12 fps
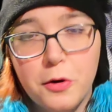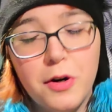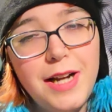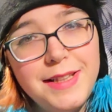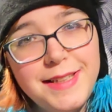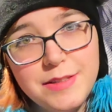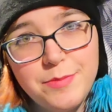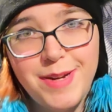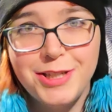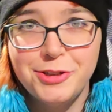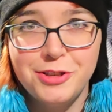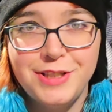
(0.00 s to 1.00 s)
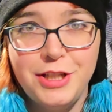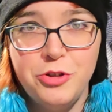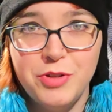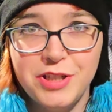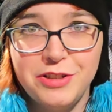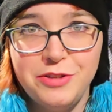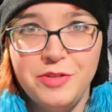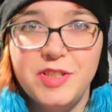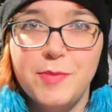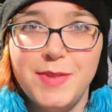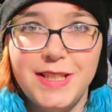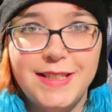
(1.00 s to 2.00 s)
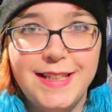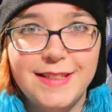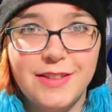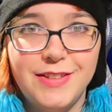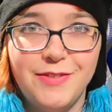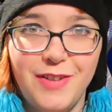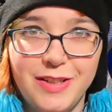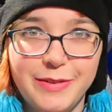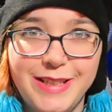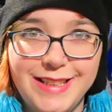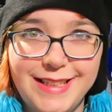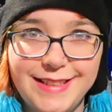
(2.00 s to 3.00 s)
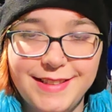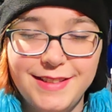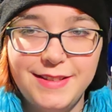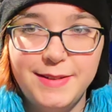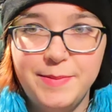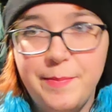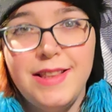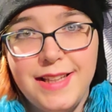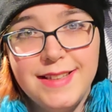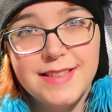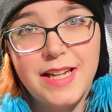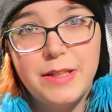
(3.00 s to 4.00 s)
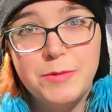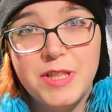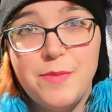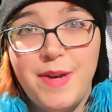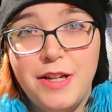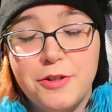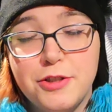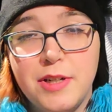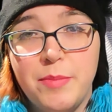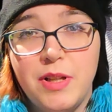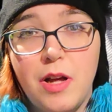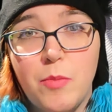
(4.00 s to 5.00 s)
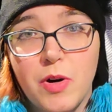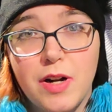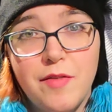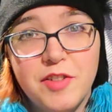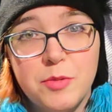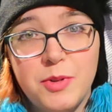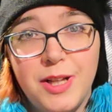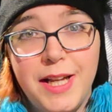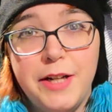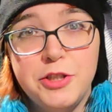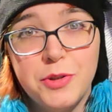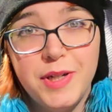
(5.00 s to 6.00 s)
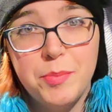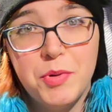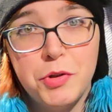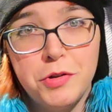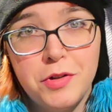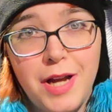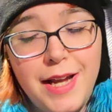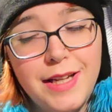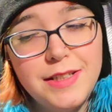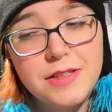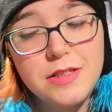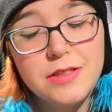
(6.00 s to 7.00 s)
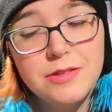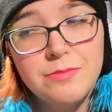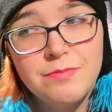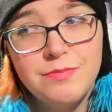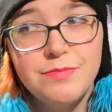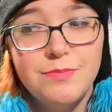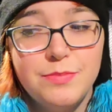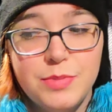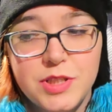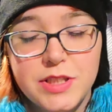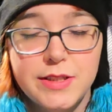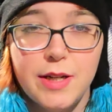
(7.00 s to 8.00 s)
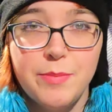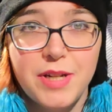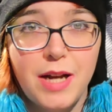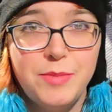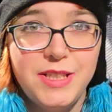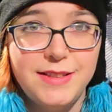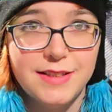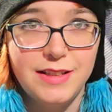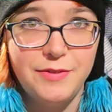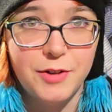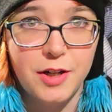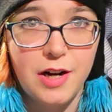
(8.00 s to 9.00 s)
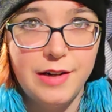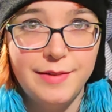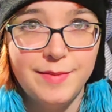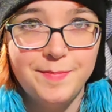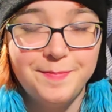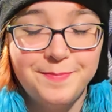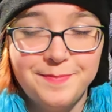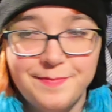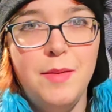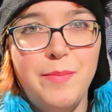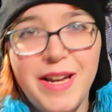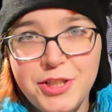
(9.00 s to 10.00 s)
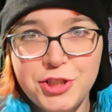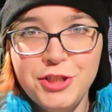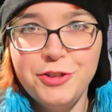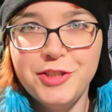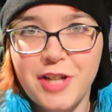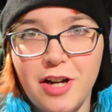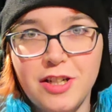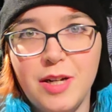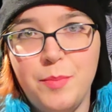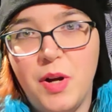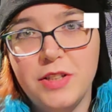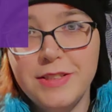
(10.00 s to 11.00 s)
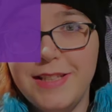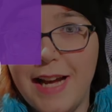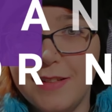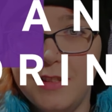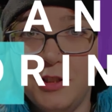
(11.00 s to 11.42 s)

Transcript: or at least make sure that you include some of the things on the following list. These items can make your trip a lot more comfortable and enjoyable, and are sometimes easily forgotten. Make sure you stock up on snacks